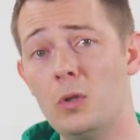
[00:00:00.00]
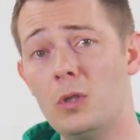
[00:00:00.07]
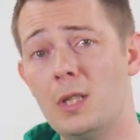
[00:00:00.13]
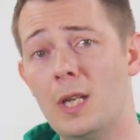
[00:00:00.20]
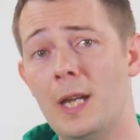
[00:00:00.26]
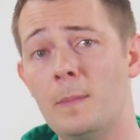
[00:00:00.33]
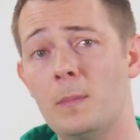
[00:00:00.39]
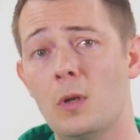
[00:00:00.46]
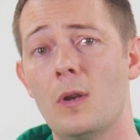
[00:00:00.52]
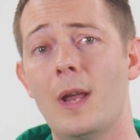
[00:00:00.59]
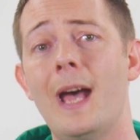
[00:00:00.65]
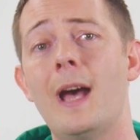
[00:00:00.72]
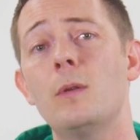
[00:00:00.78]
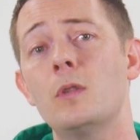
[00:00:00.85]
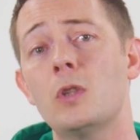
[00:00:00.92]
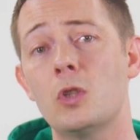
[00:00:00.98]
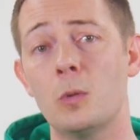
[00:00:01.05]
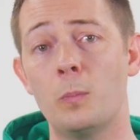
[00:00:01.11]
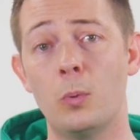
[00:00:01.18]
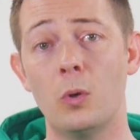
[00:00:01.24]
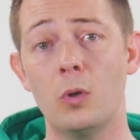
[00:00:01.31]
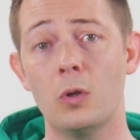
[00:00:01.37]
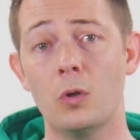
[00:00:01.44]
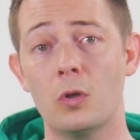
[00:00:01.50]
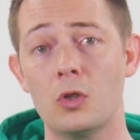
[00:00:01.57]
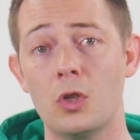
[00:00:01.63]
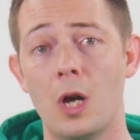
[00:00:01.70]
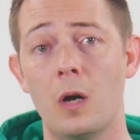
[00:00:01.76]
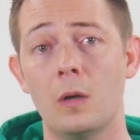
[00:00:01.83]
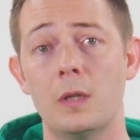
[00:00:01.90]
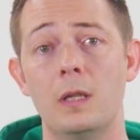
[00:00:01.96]
tips on how to support your
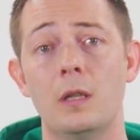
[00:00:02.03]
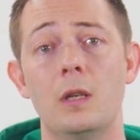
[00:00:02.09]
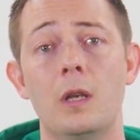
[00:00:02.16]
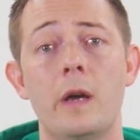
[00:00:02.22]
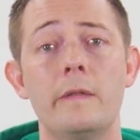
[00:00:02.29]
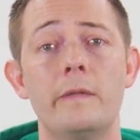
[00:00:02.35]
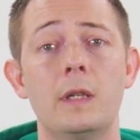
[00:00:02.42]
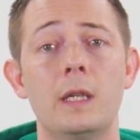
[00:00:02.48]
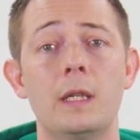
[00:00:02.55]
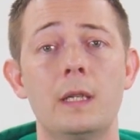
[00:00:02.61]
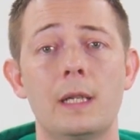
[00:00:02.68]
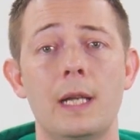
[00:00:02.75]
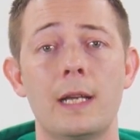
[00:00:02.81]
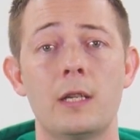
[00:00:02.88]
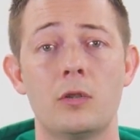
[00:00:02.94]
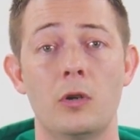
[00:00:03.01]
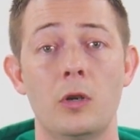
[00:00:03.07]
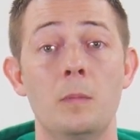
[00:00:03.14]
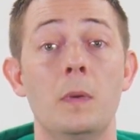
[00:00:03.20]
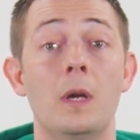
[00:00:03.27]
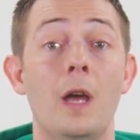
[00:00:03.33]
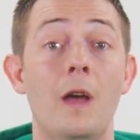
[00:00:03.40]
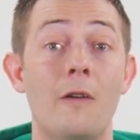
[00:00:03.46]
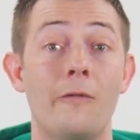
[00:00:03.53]
child in the Novakid classroom,